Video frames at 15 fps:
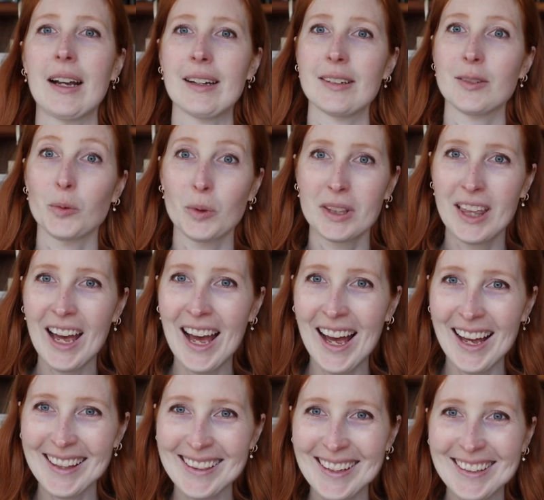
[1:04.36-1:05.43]
and with
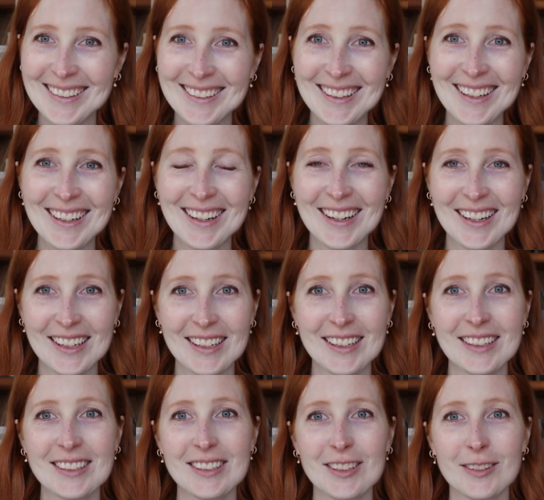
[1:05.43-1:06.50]
that, let's get
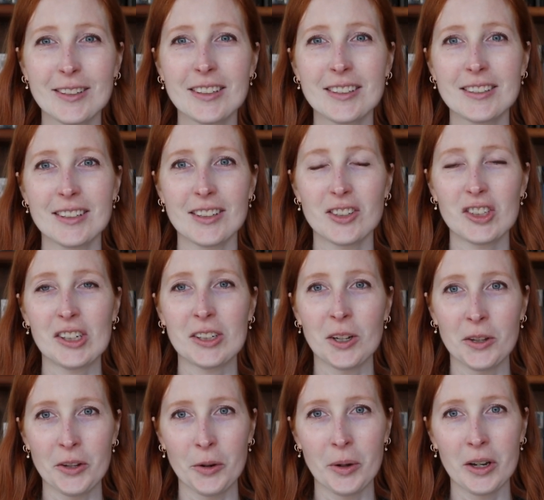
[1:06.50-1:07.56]
on to the stitching,
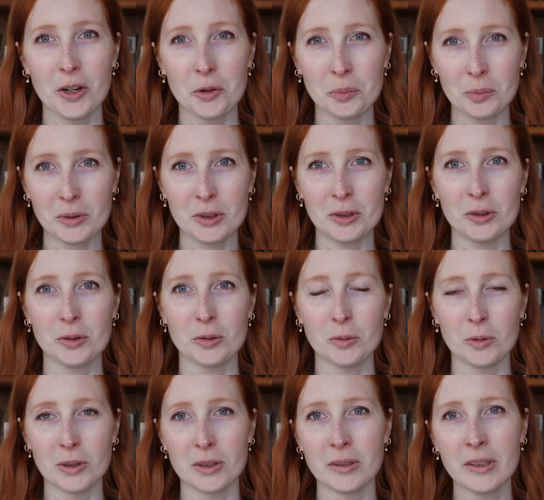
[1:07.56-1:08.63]
although I hope you
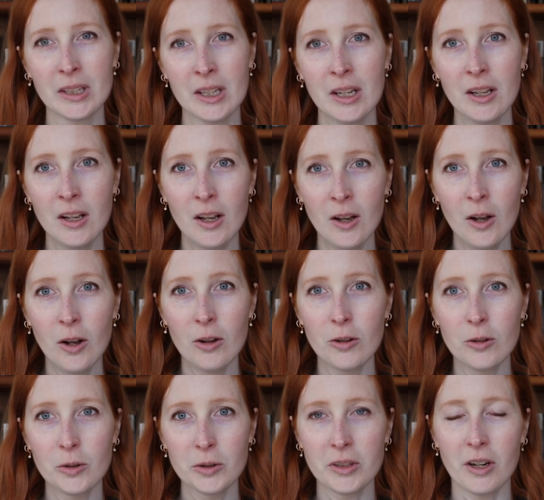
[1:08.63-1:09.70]
will
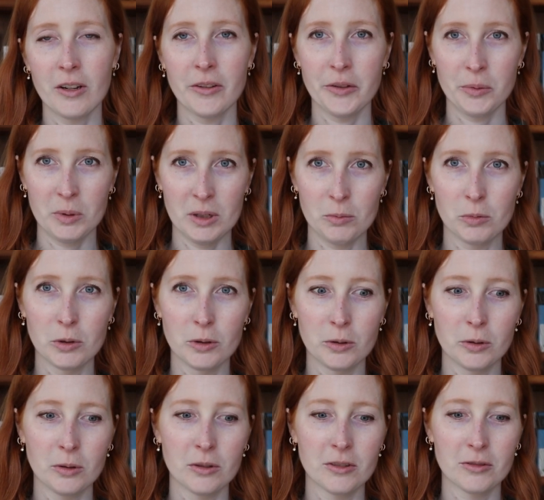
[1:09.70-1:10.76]
hold all the people
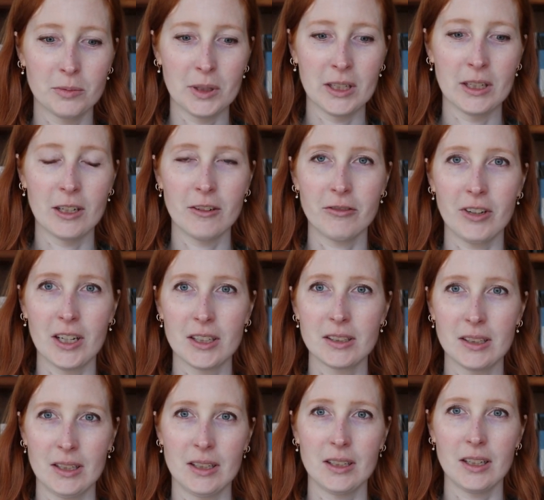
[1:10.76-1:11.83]
who have been
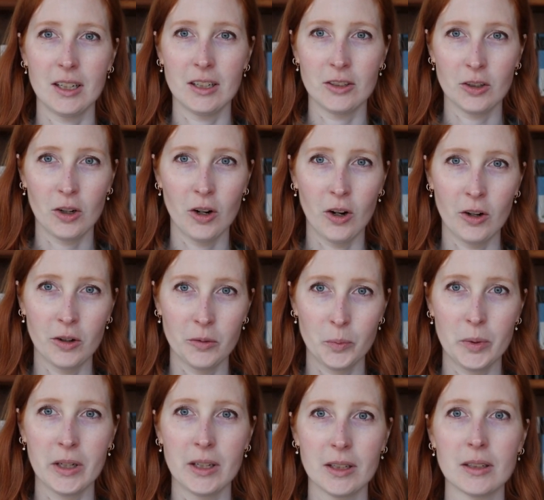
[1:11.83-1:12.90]
affected in your heart,
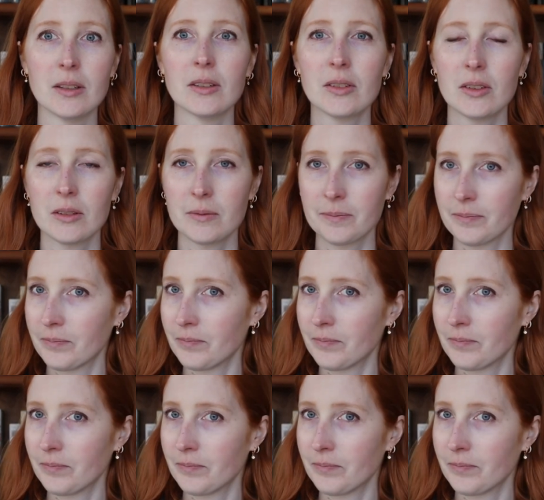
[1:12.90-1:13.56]
because